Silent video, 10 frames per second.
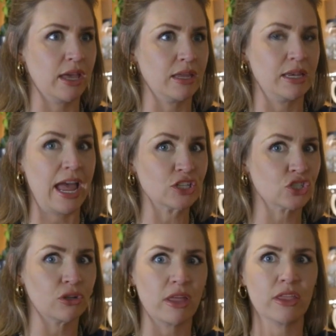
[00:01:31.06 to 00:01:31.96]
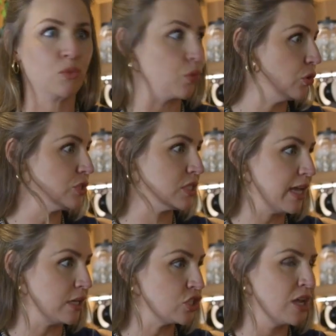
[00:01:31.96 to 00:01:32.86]
a national and then world
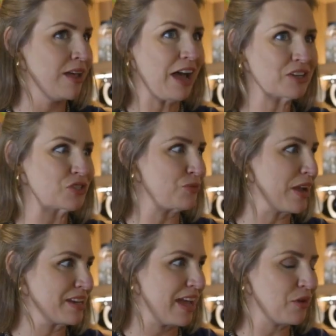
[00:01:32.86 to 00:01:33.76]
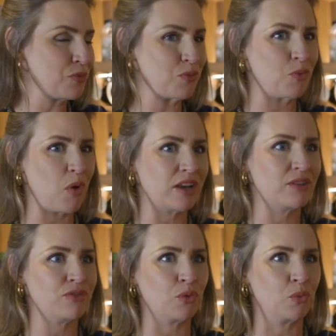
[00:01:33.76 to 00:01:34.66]
stage. Actually, right now, one
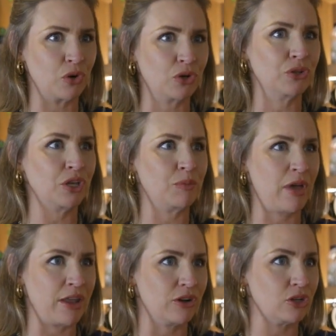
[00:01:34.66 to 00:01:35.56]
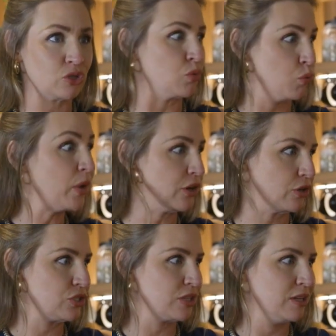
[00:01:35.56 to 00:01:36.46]
of the world competitors
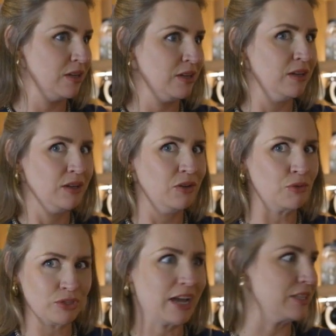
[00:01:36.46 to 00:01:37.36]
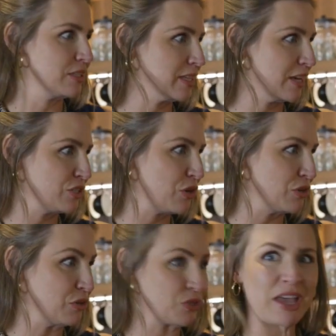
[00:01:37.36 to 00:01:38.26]
winners uh -huh resides in San
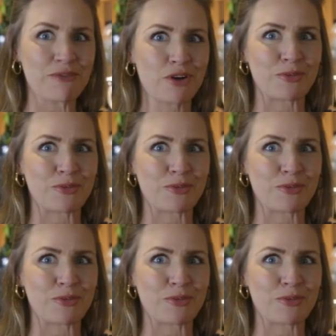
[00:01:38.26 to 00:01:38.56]
Antonio. So we have